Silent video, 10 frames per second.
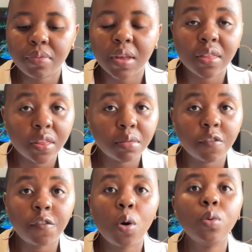than the
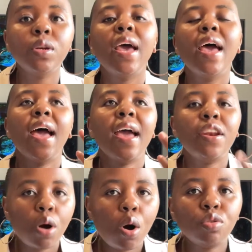phone. And
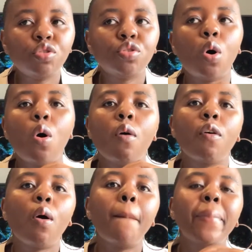also
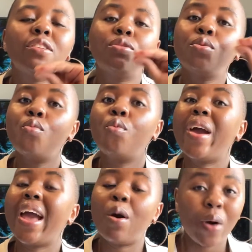compared to
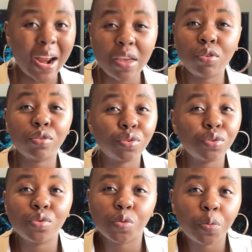what I used to
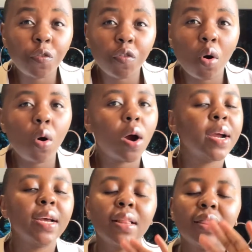use before,
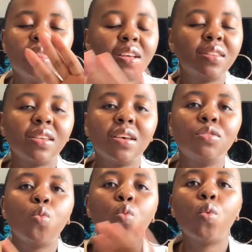this is
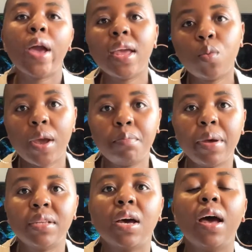way
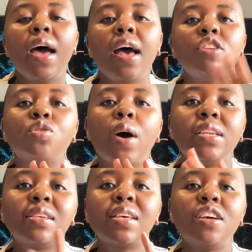better. And so I
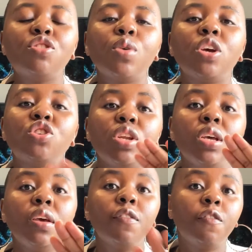decided to
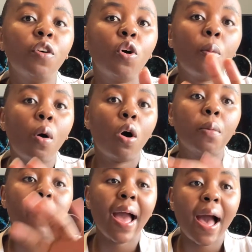actually film on
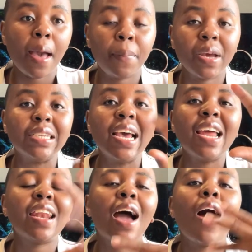my iPad.
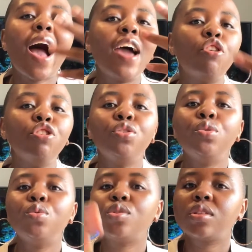Now I don't
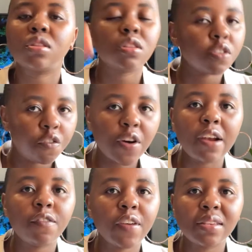use the front
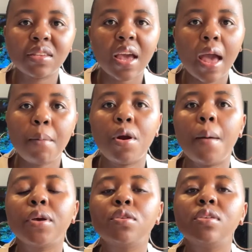facing camera
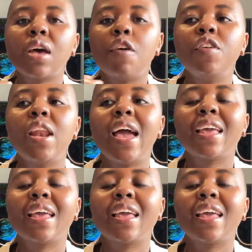because I feel like